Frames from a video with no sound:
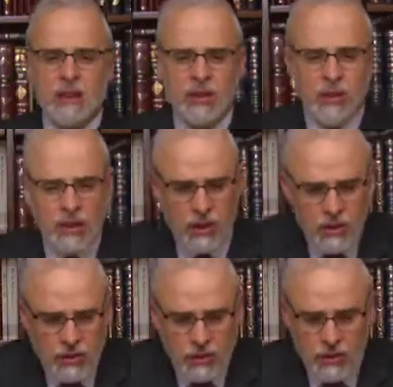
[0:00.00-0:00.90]

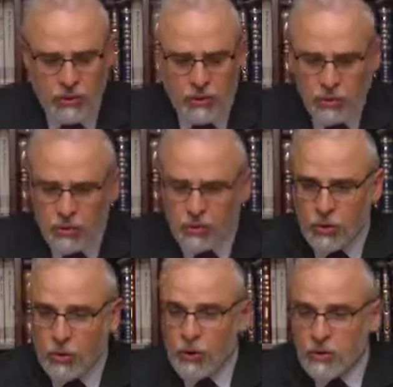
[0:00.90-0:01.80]

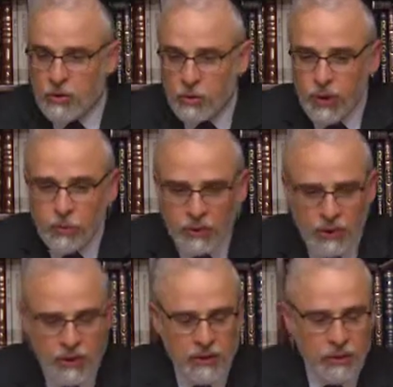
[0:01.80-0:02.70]
to what Herzl
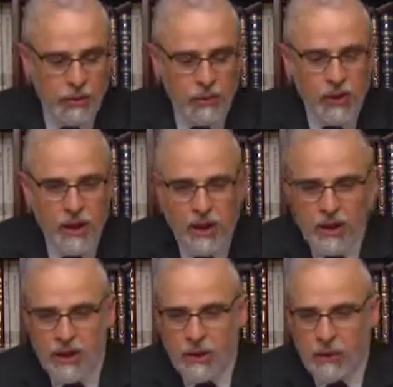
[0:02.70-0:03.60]
represented.
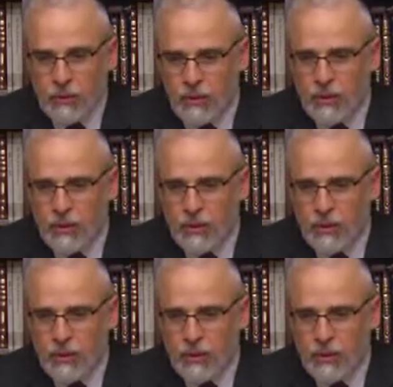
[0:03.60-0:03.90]
Now,